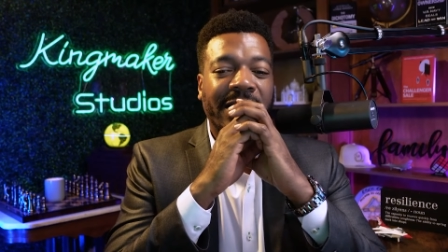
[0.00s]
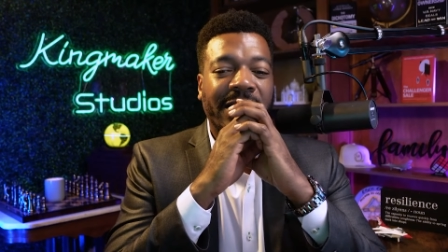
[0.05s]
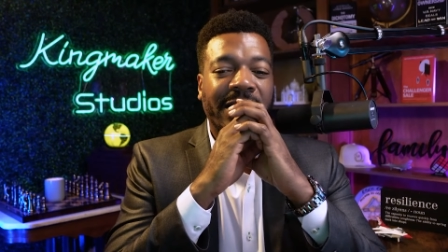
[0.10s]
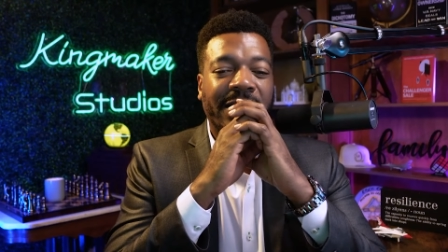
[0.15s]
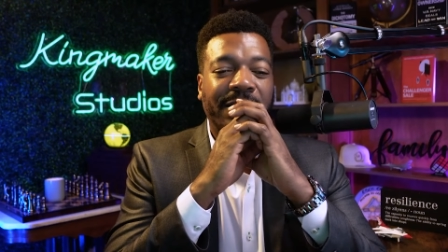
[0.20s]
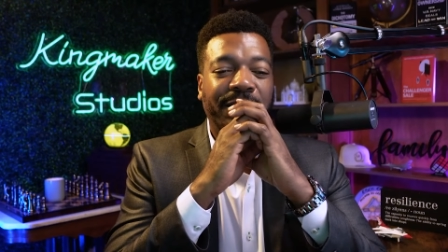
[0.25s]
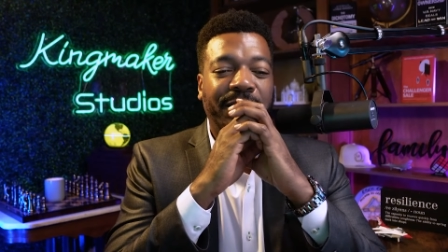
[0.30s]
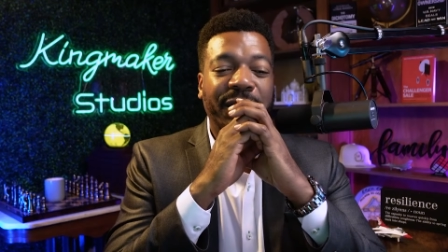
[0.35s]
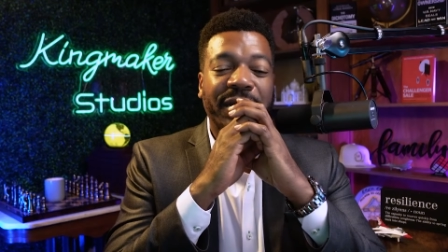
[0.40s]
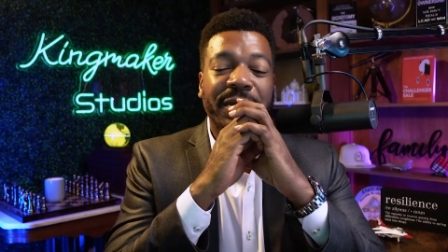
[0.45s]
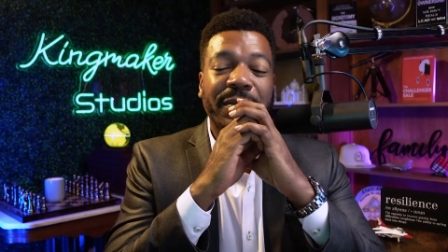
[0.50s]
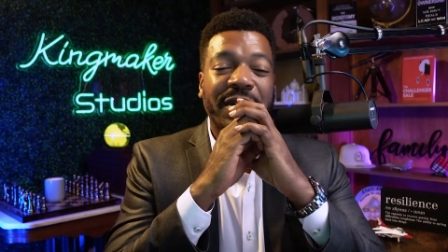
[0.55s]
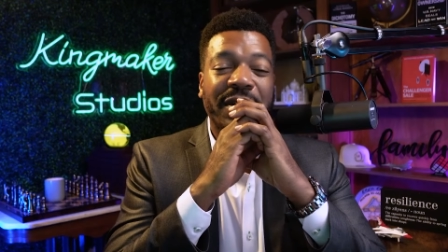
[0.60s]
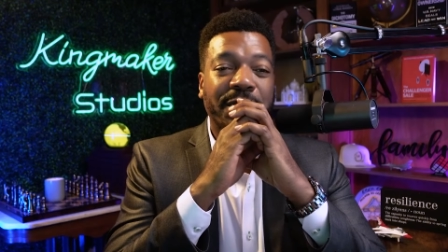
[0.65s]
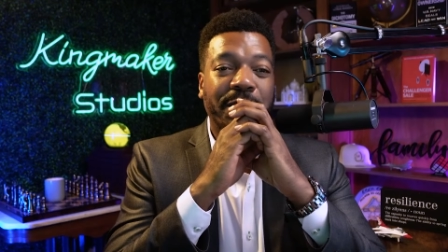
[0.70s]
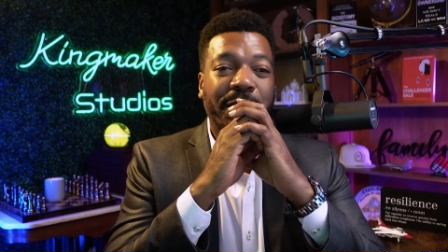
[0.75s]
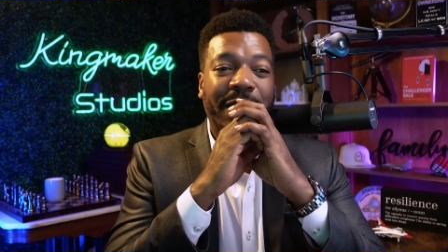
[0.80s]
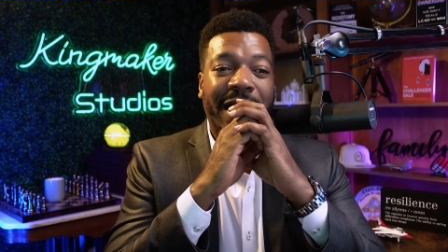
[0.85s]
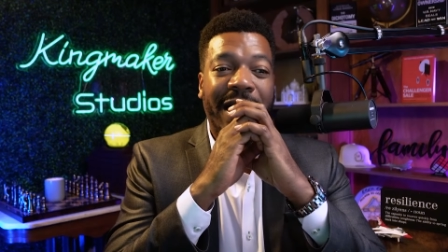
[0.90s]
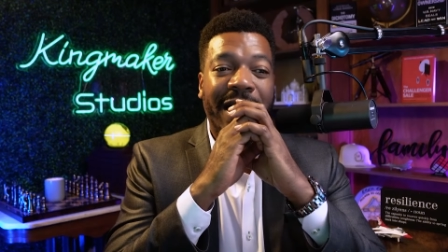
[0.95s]
pretty much
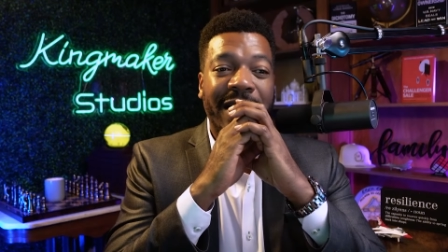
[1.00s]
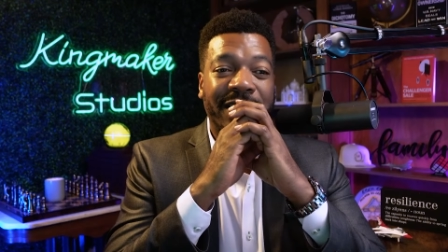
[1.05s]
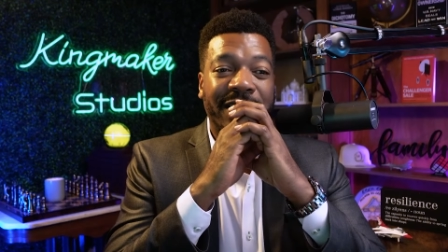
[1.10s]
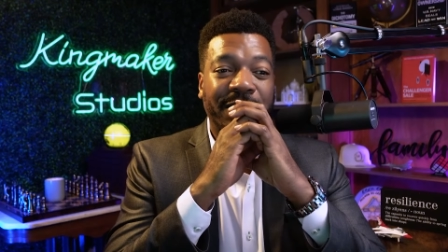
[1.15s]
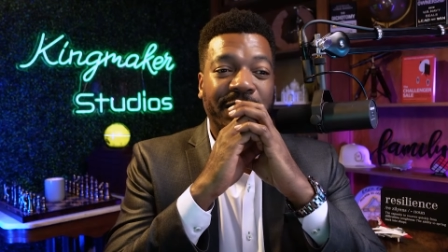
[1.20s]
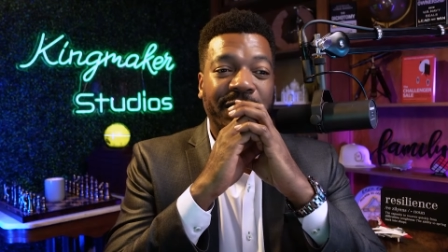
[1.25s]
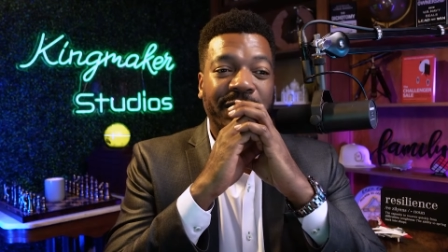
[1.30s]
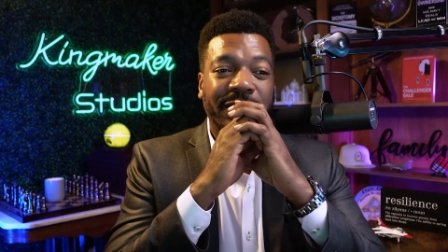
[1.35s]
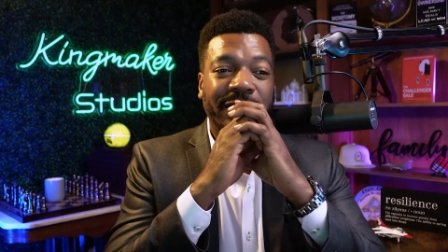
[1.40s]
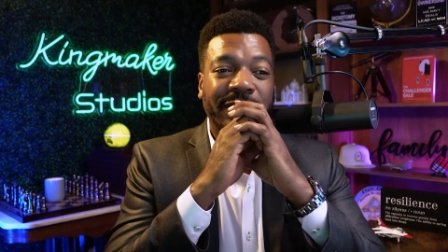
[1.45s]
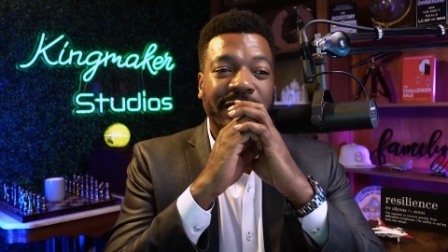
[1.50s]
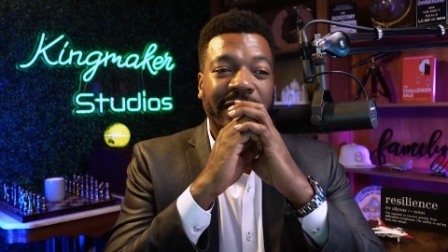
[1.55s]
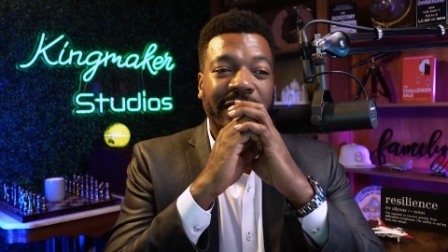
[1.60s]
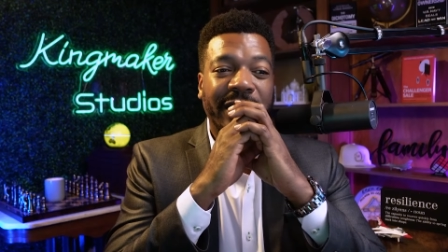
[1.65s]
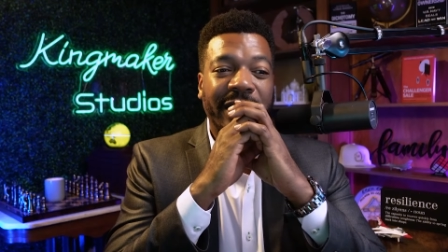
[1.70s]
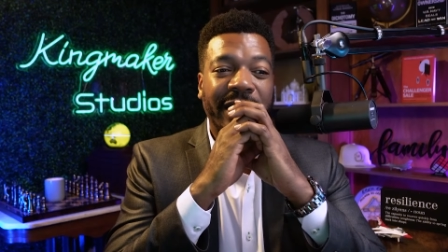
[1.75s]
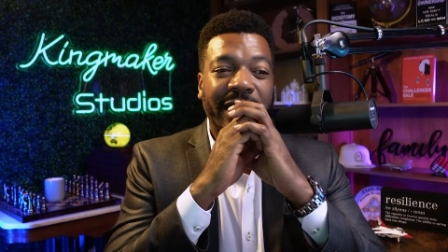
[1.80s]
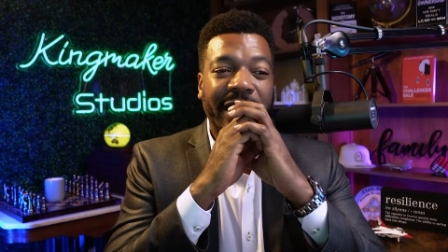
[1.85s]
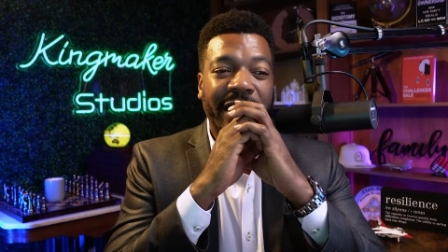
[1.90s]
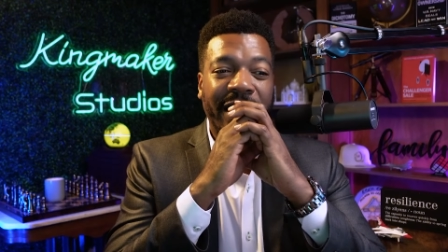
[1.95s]
possible
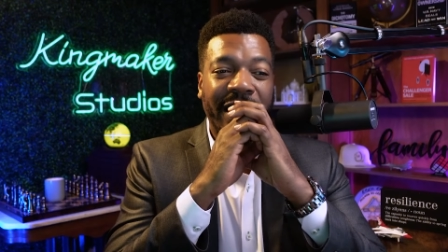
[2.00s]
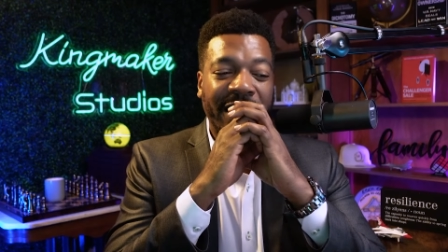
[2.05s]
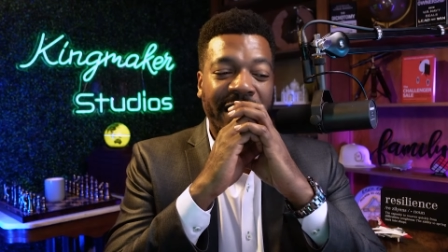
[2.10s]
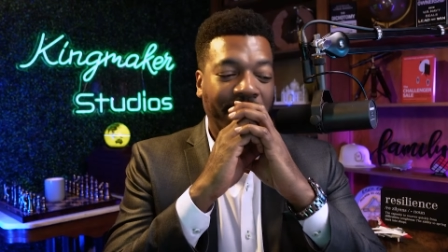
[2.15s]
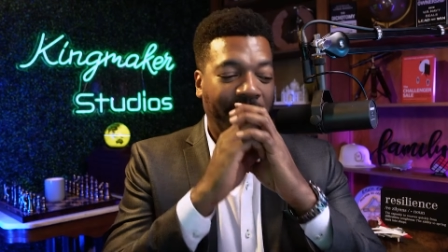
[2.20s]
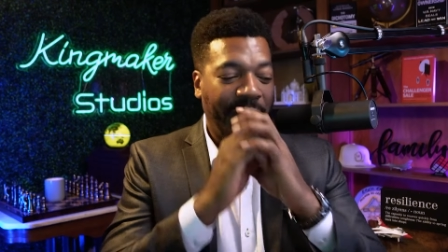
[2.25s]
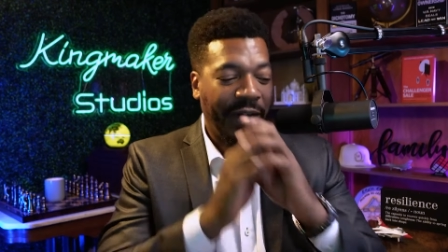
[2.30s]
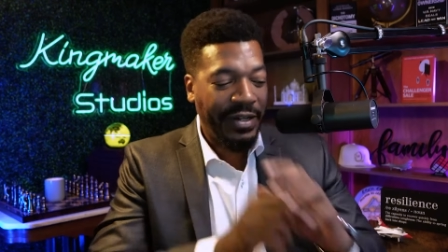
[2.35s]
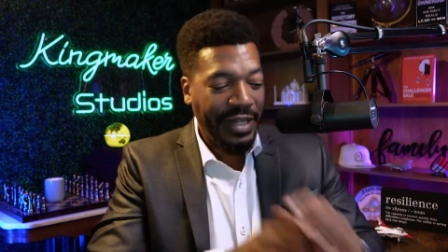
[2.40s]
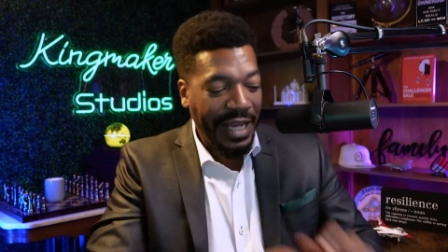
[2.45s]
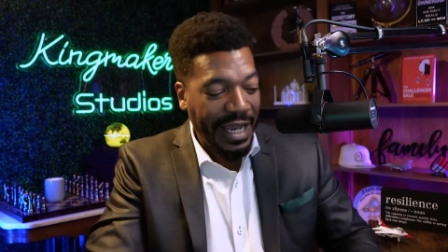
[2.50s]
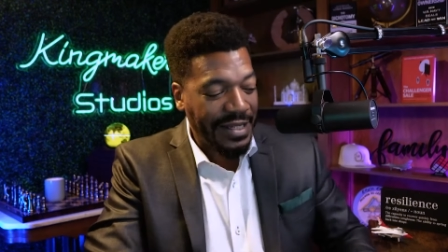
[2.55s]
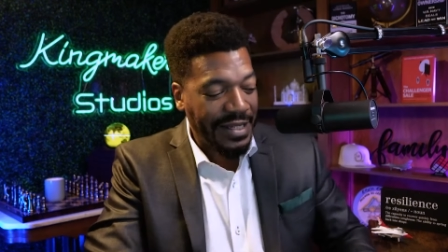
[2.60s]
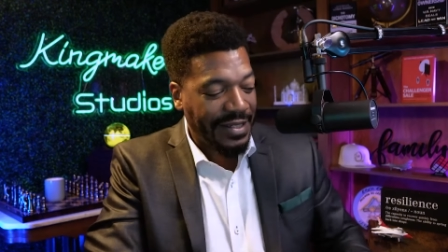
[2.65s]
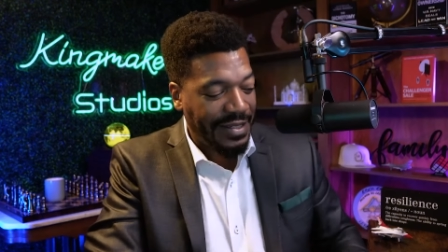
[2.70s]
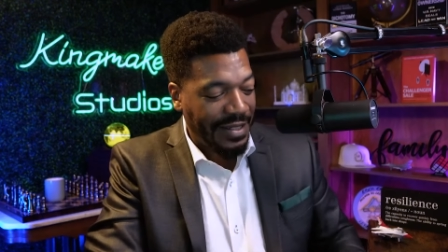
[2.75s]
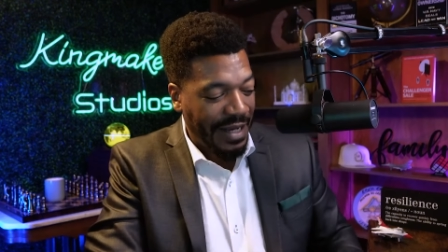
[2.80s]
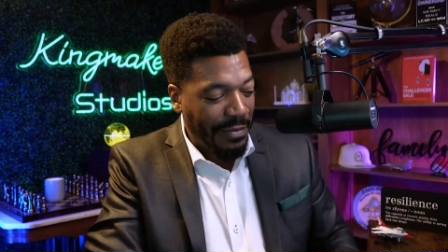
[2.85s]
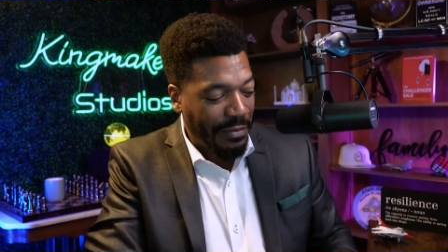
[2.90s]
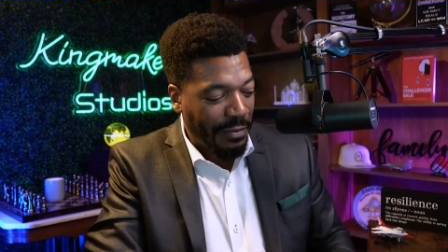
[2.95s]
anywhere.
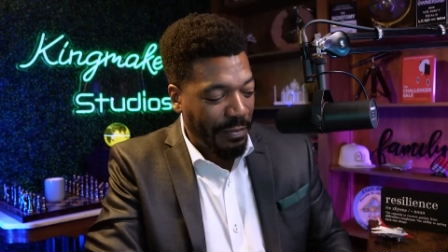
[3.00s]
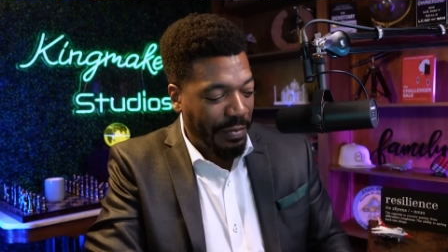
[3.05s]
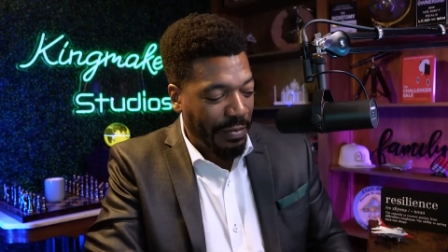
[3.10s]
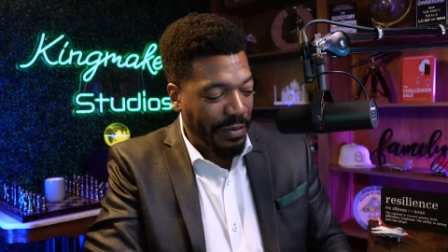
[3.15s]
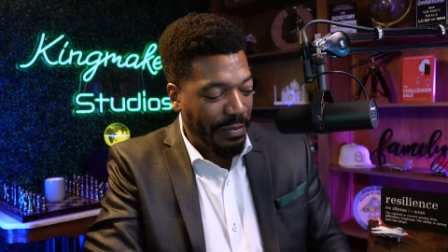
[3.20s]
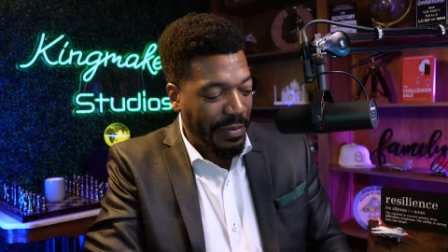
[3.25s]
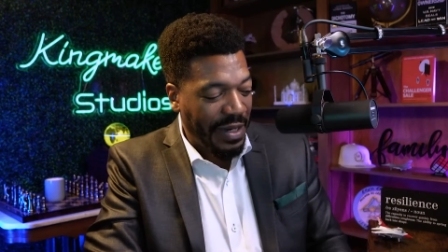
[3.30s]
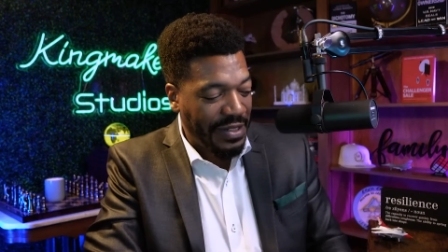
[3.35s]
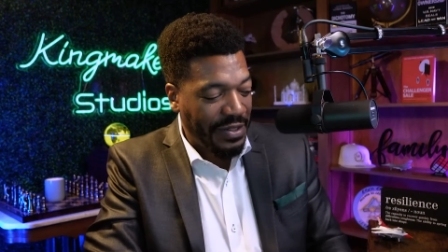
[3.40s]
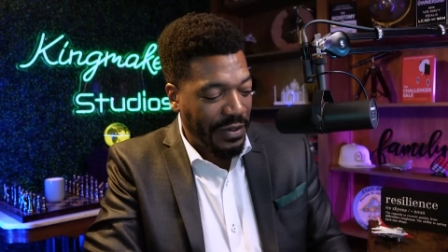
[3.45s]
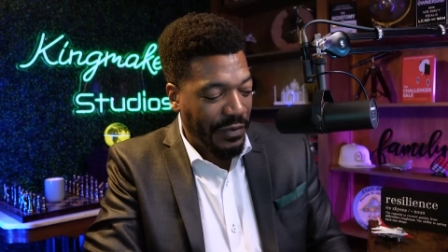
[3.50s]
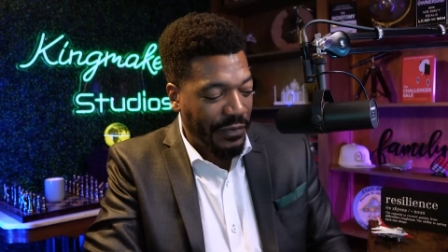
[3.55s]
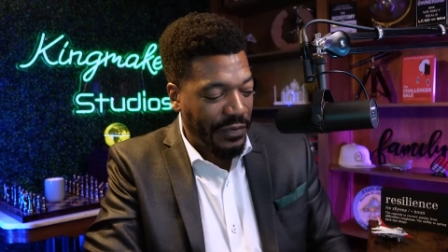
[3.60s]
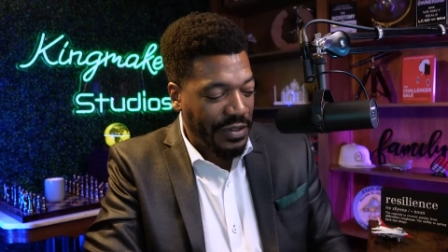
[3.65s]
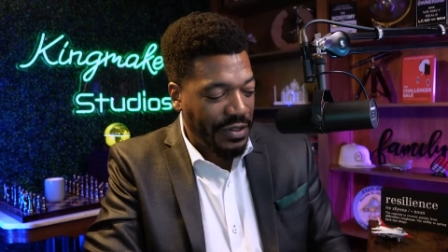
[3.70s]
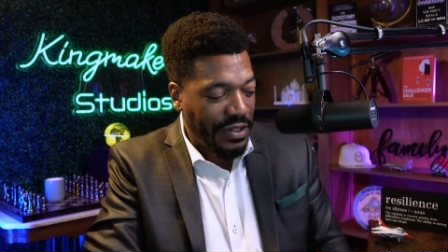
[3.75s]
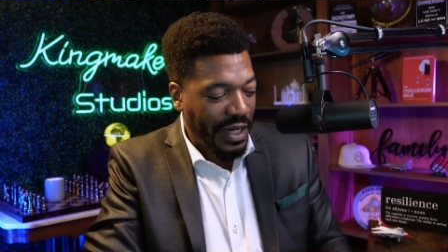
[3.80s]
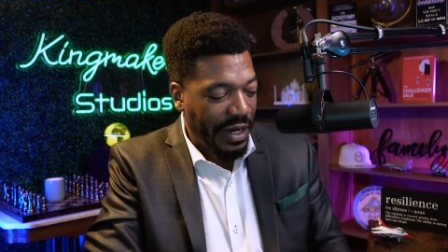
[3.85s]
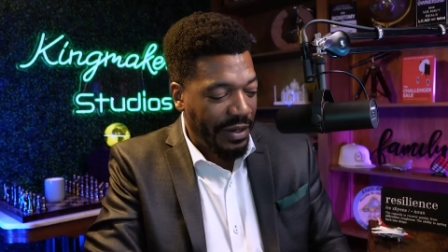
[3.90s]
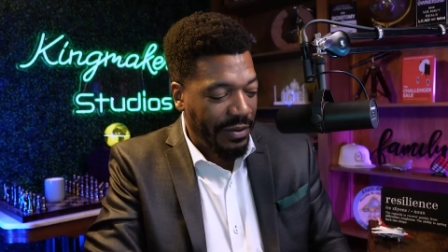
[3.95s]
Yes, I'm putting myself in
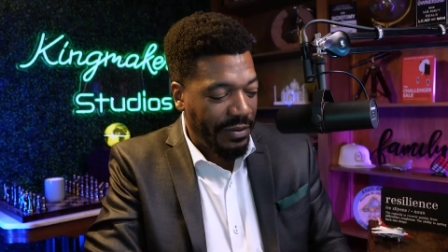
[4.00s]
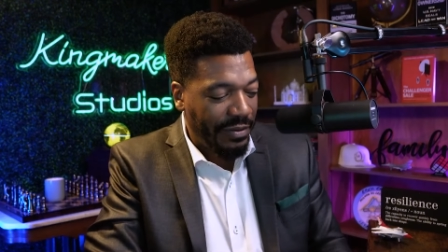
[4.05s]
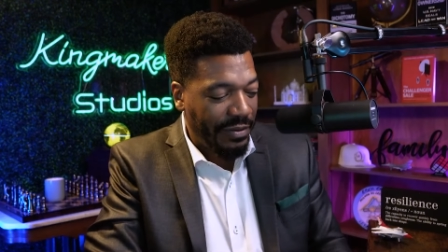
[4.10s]
jail.